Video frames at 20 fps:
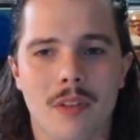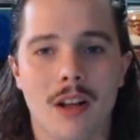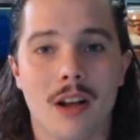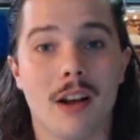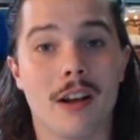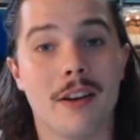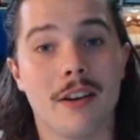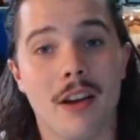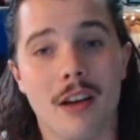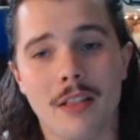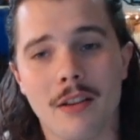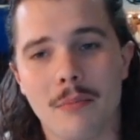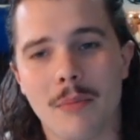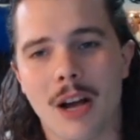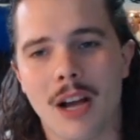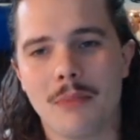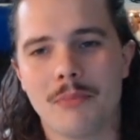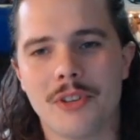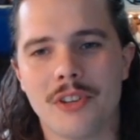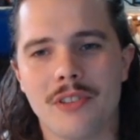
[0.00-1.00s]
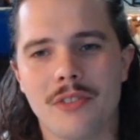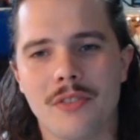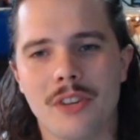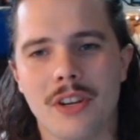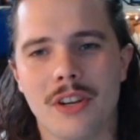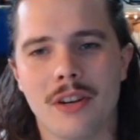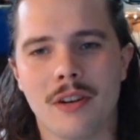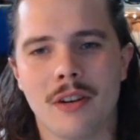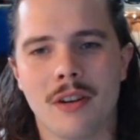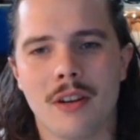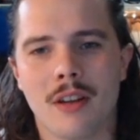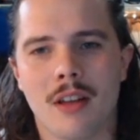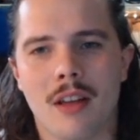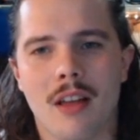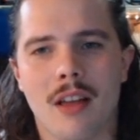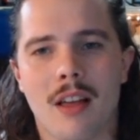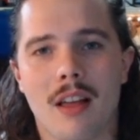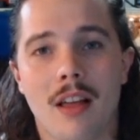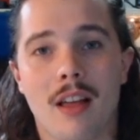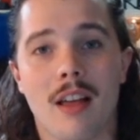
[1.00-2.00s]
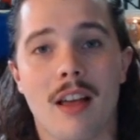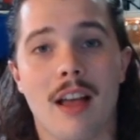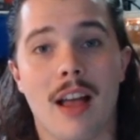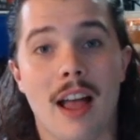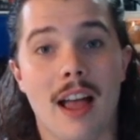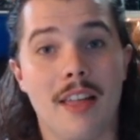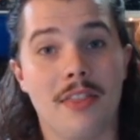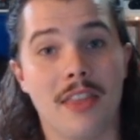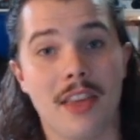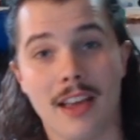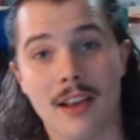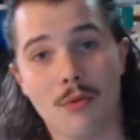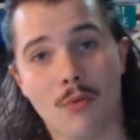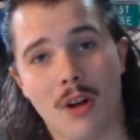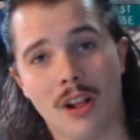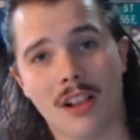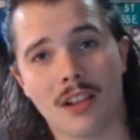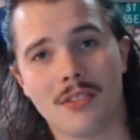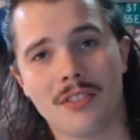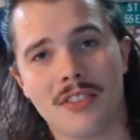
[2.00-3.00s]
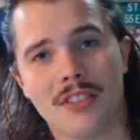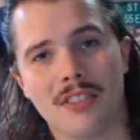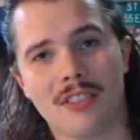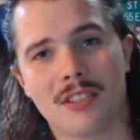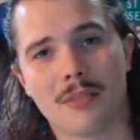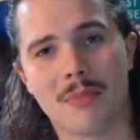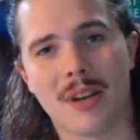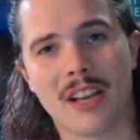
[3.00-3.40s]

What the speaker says: Another Mime Jr. And then while I was using